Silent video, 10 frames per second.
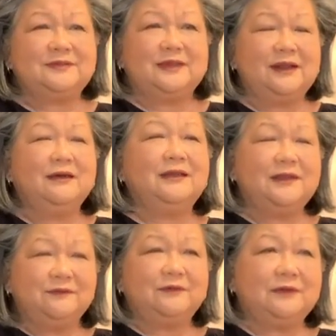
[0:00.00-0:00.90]
that I
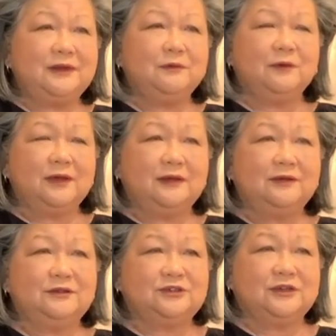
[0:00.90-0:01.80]
never really quite
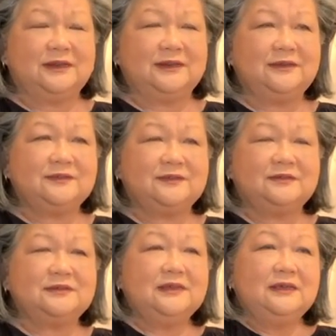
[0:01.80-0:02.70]
learnt Chinese, and